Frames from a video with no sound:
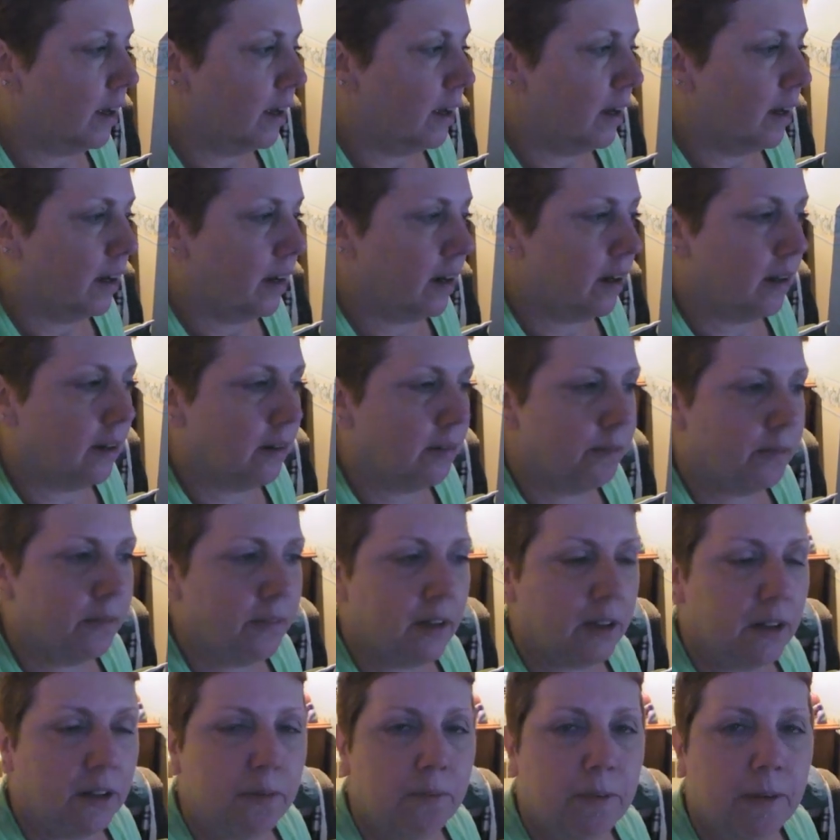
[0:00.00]

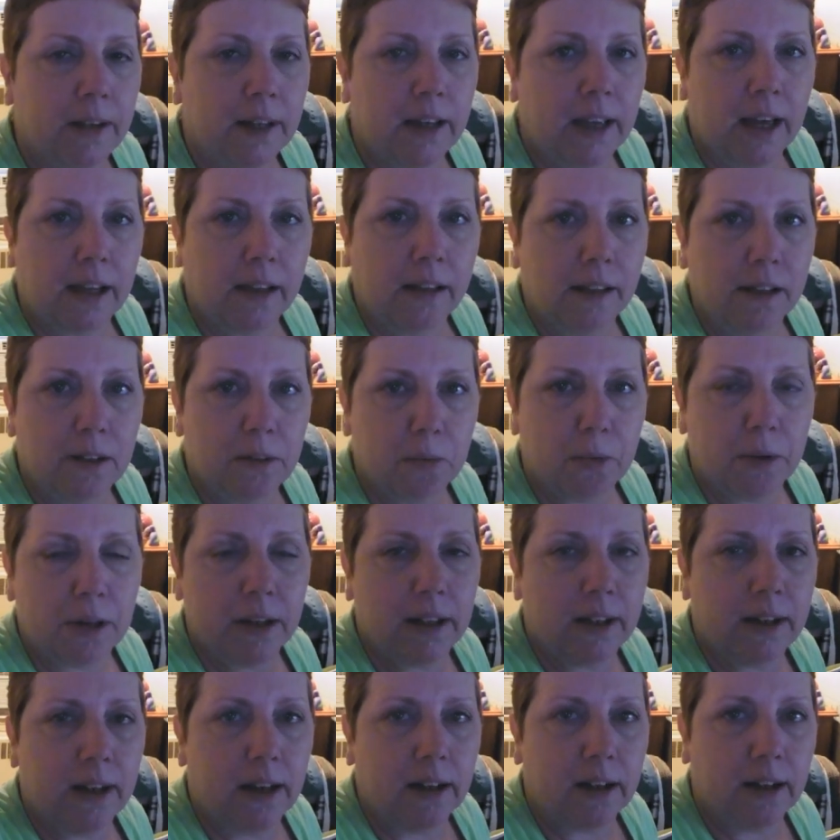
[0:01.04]
that you've been getting these
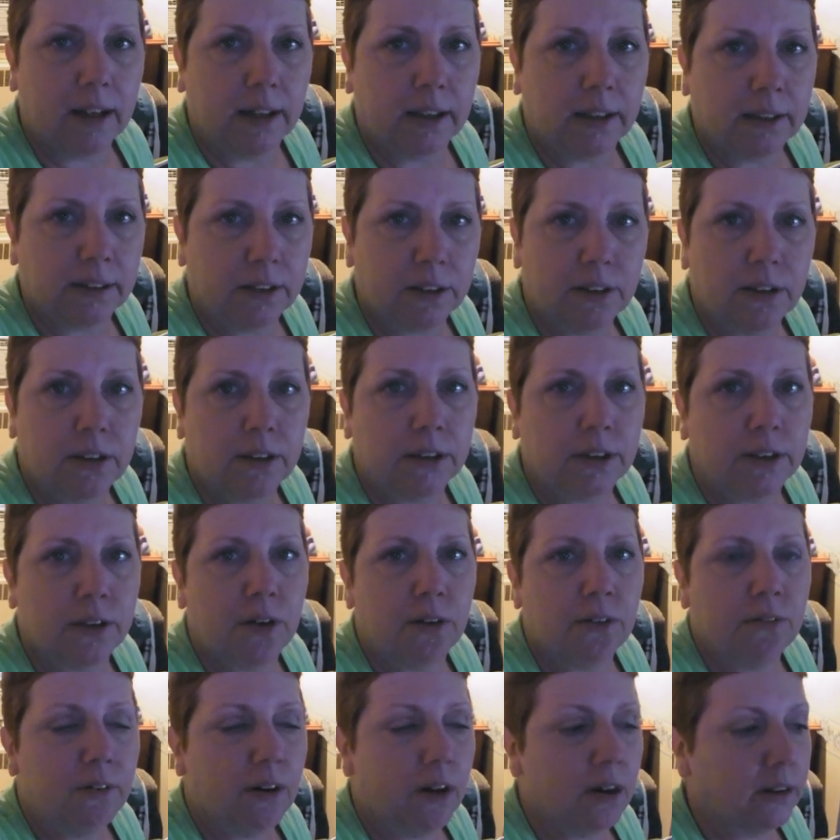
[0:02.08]
wicked headaches and there's
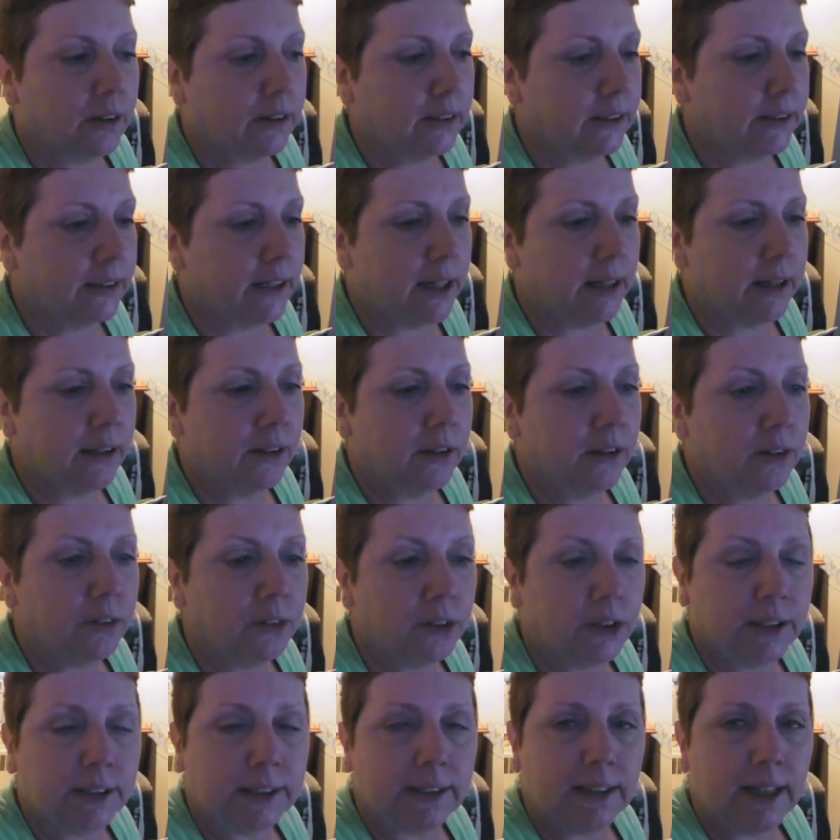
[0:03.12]
no vlog today. You
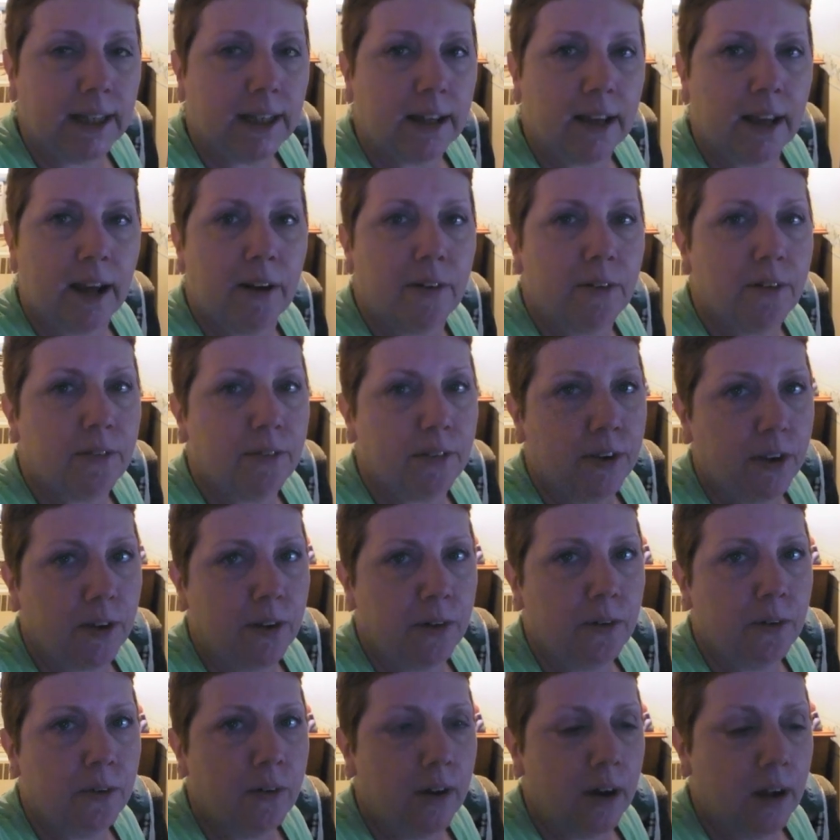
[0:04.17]
just take care of
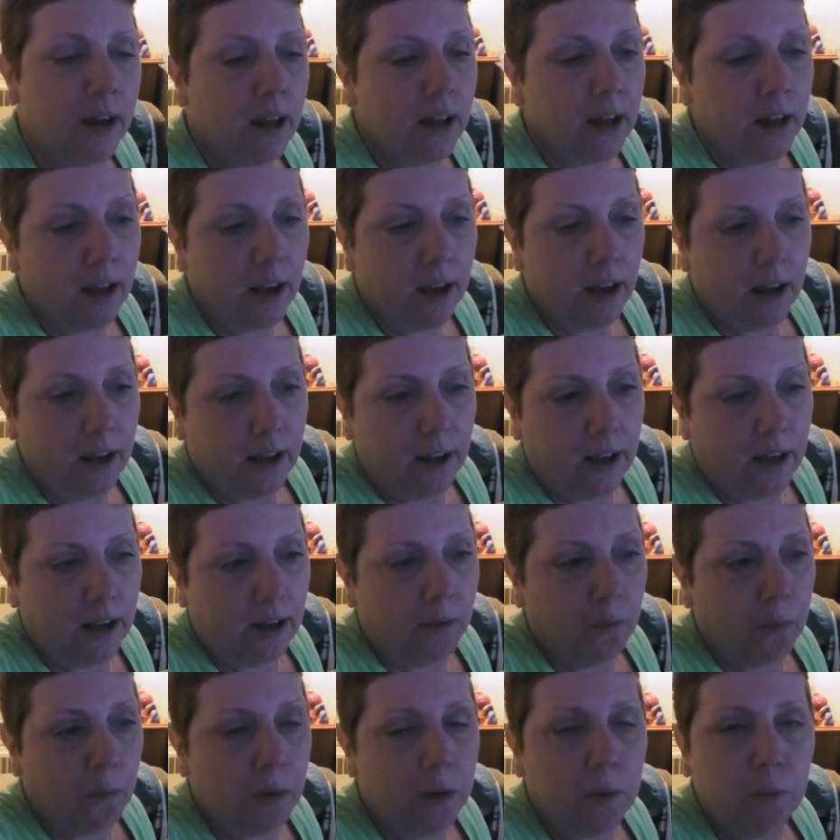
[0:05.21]
you.
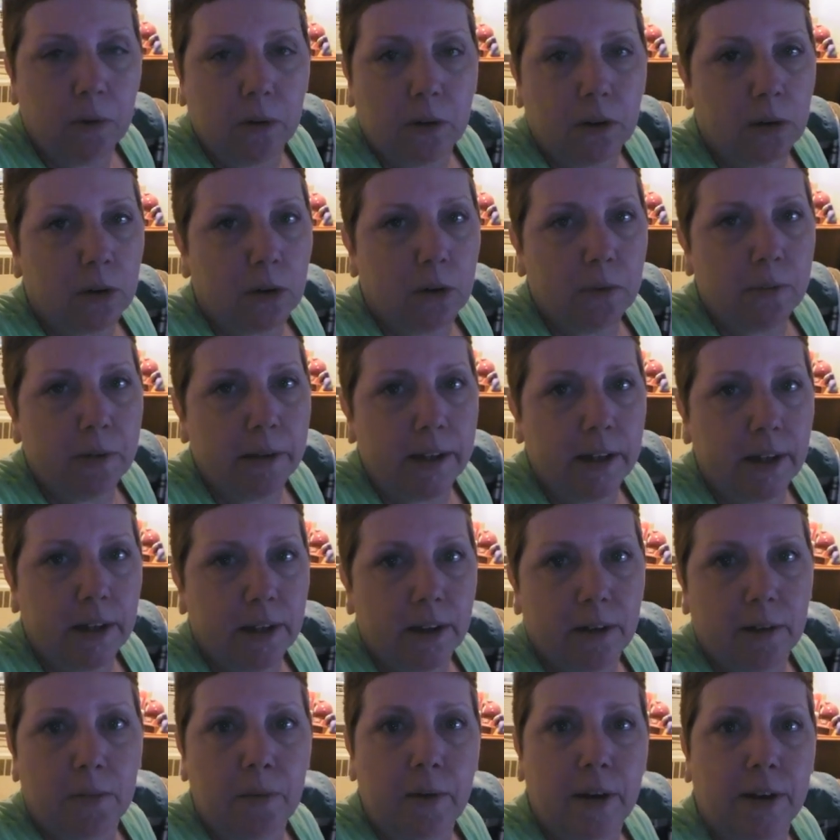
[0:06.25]
We will all be
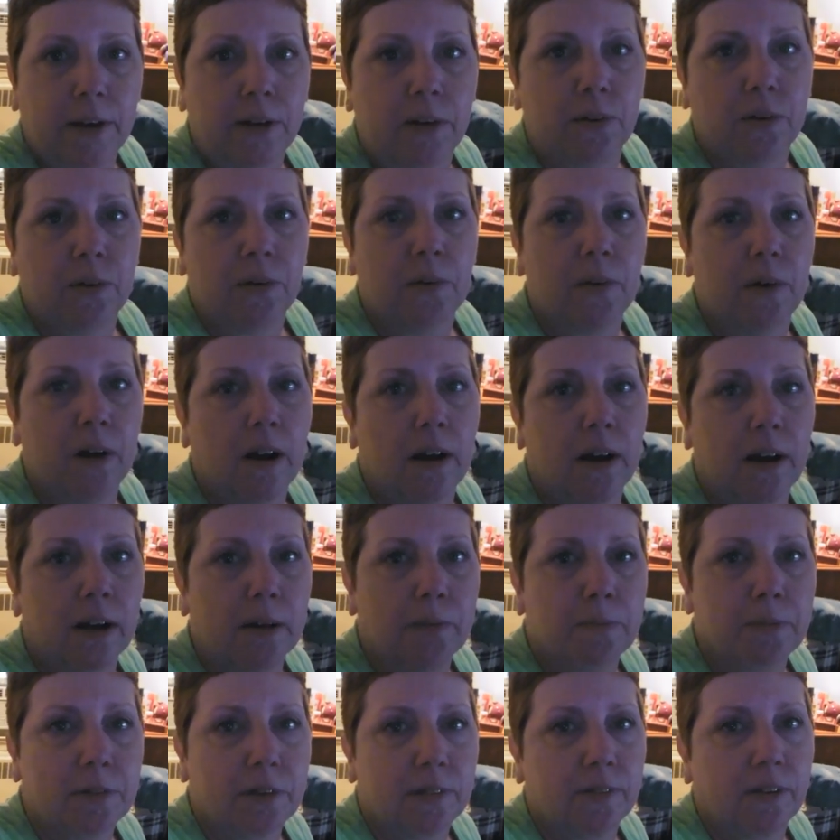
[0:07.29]
here when you are
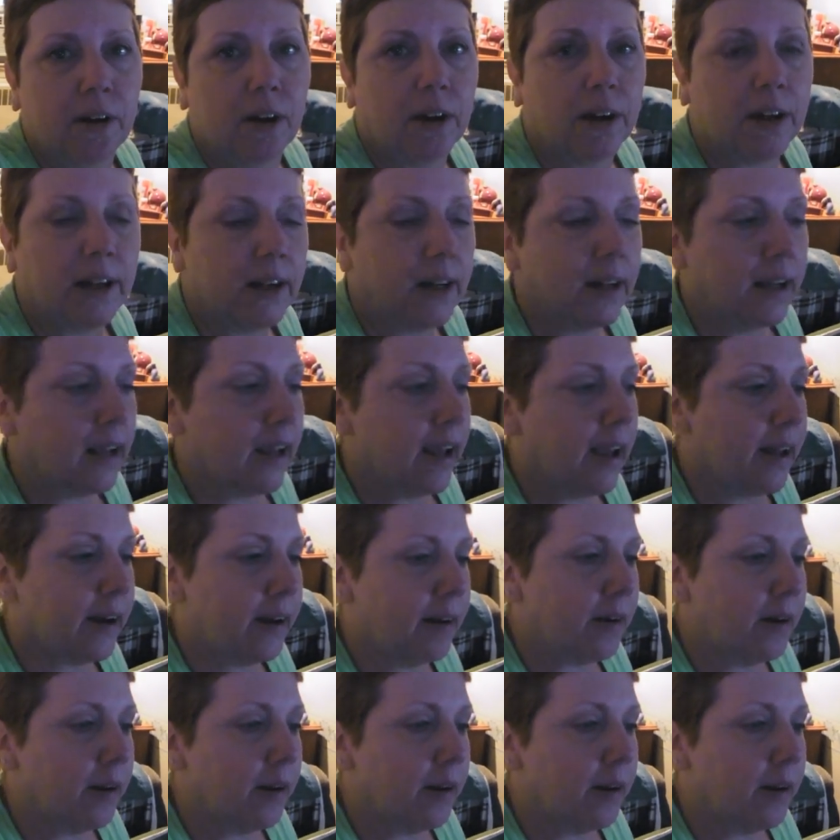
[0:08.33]
up to vlogging again.